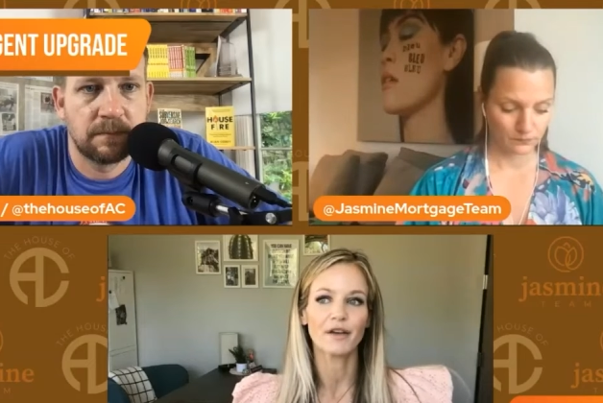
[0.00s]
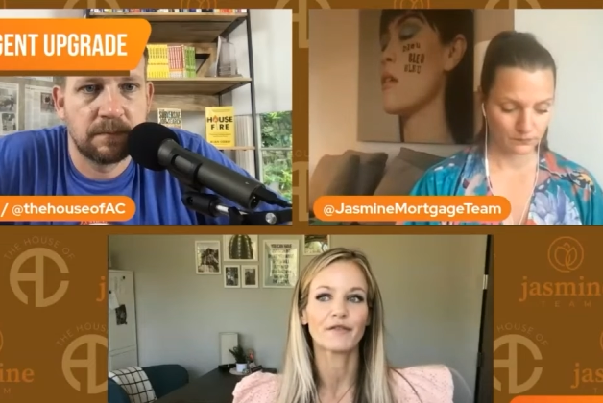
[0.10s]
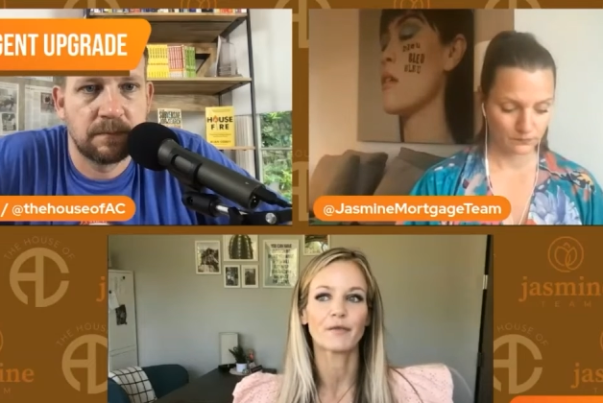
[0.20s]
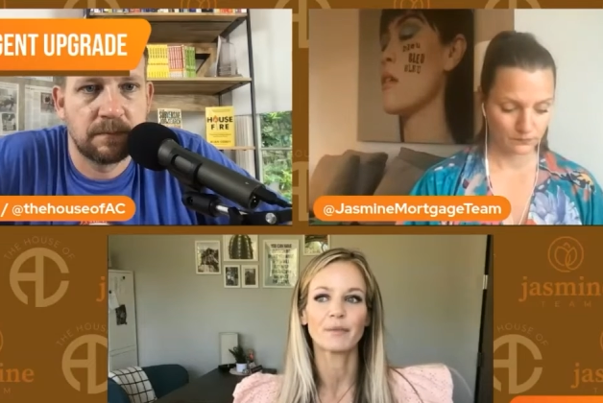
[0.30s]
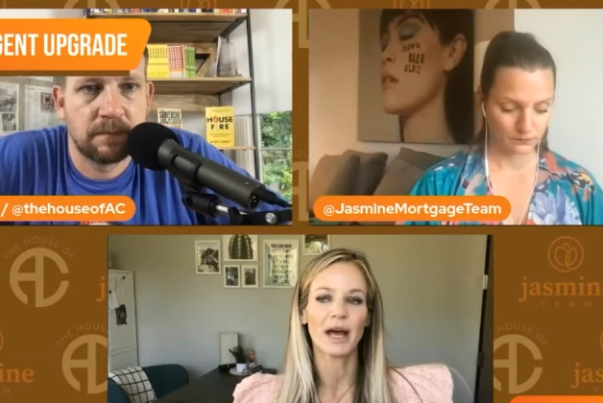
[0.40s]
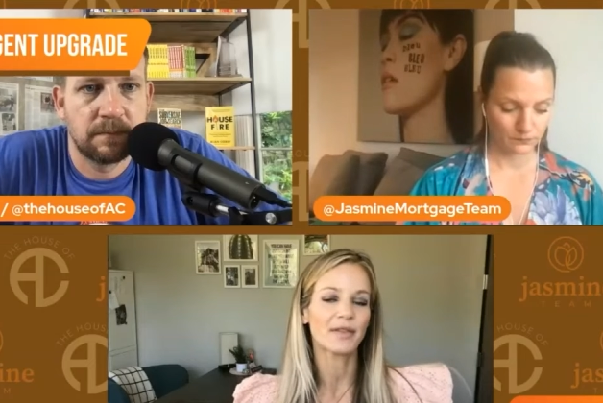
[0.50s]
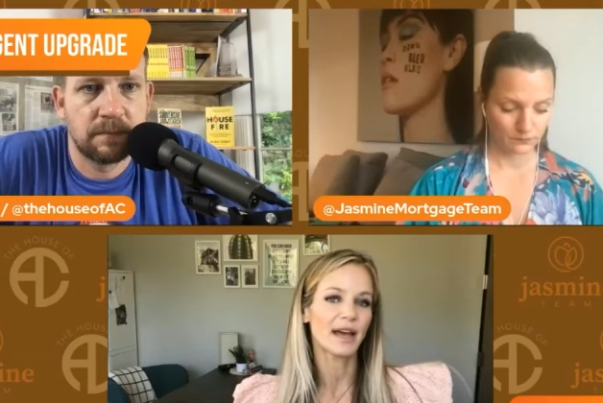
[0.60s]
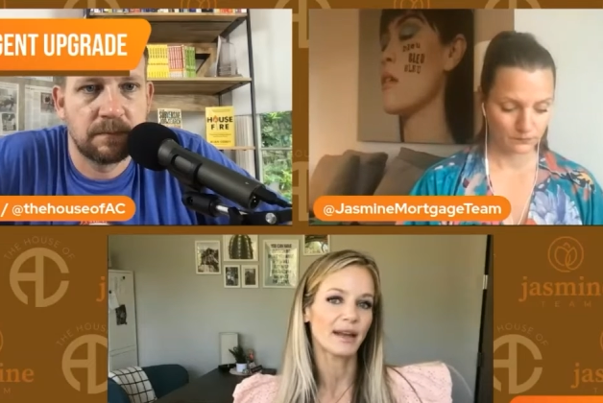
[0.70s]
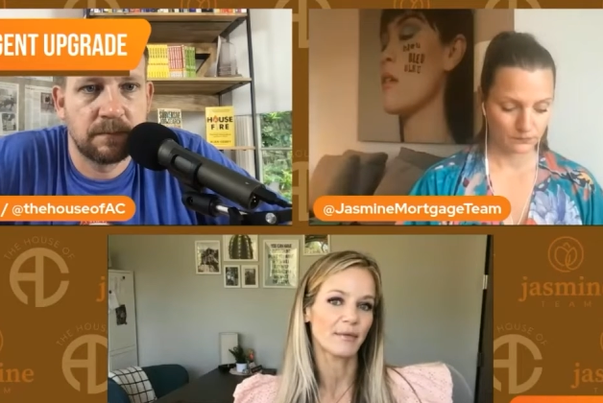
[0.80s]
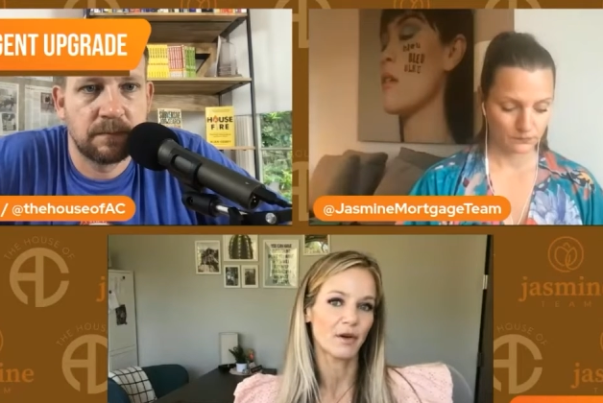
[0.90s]
Speaker 1: not that
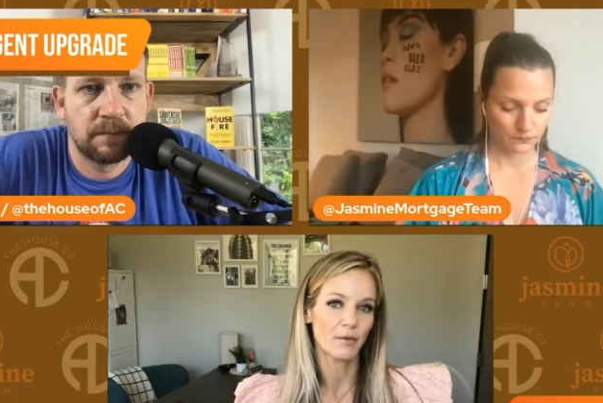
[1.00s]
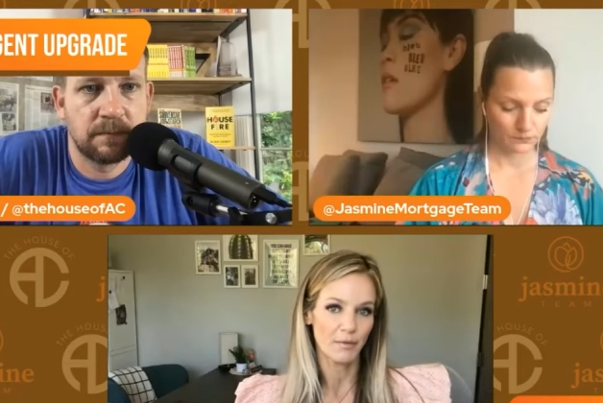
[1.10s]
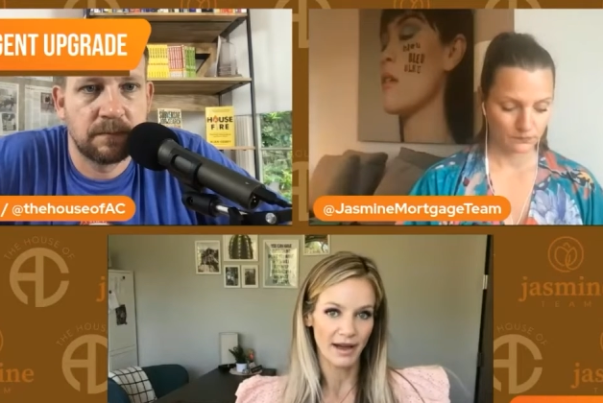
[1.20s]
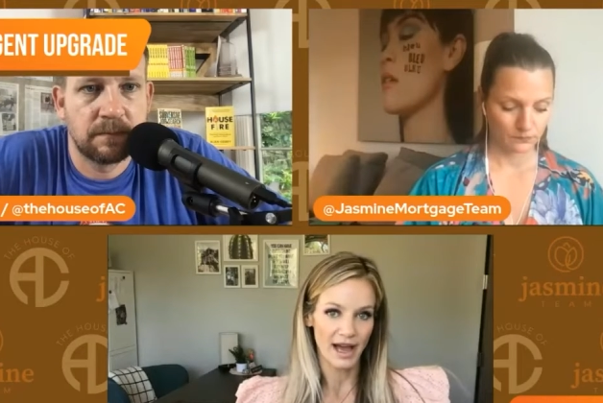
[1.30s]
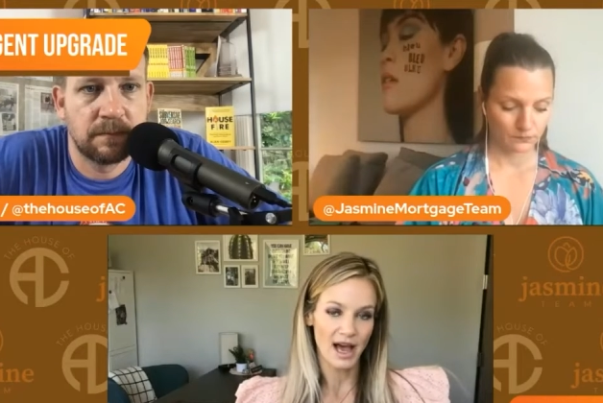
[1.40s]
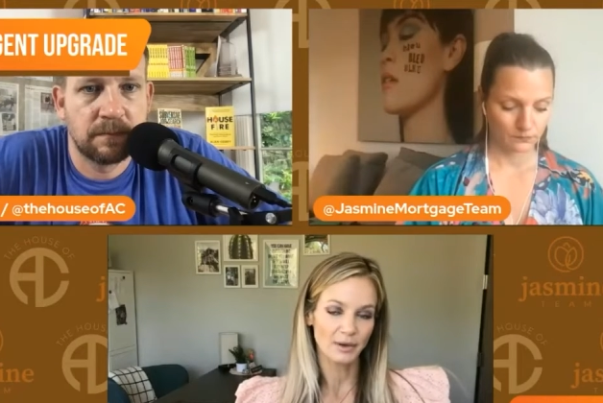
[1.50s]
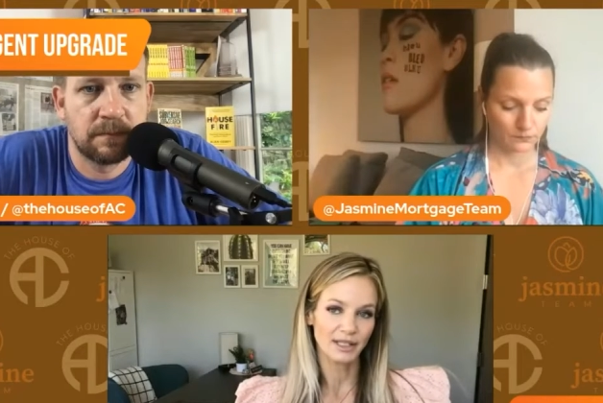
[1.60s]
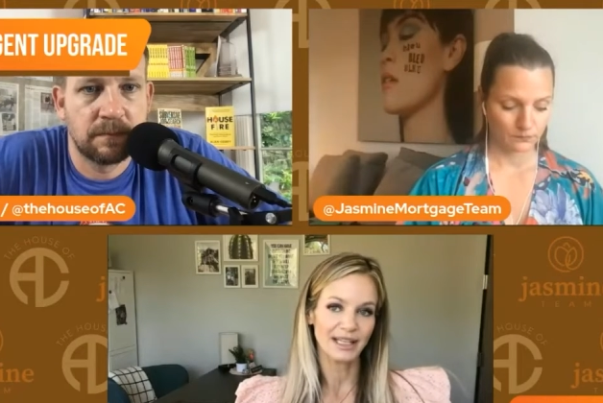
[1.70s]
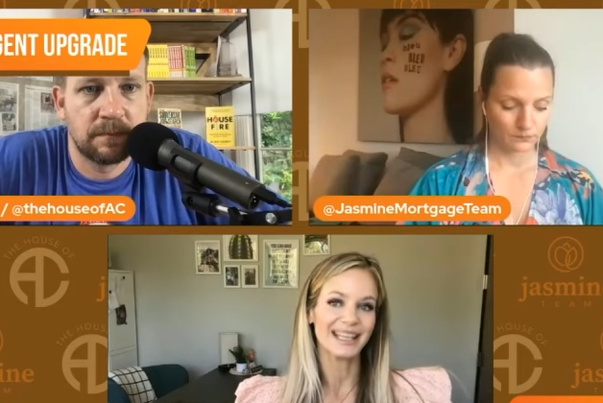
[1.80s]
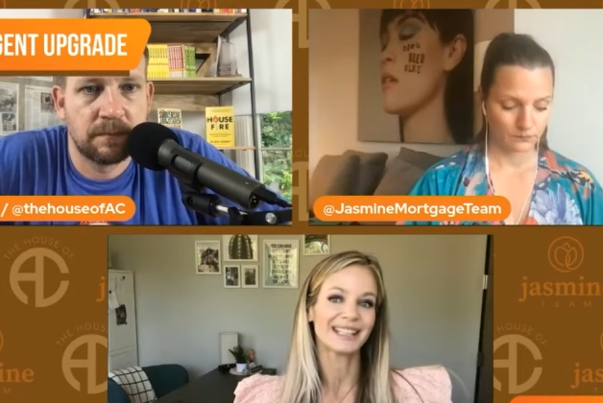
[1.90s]
housing
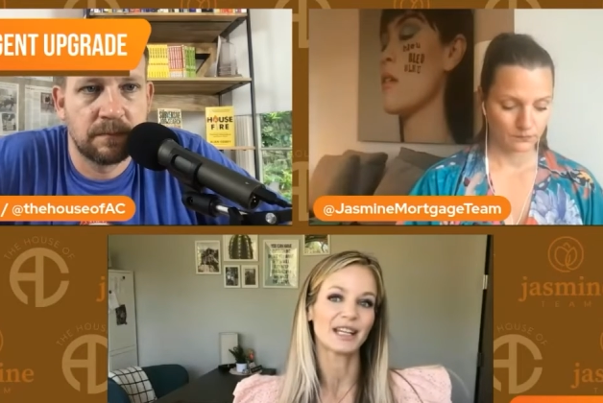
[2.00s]
isn't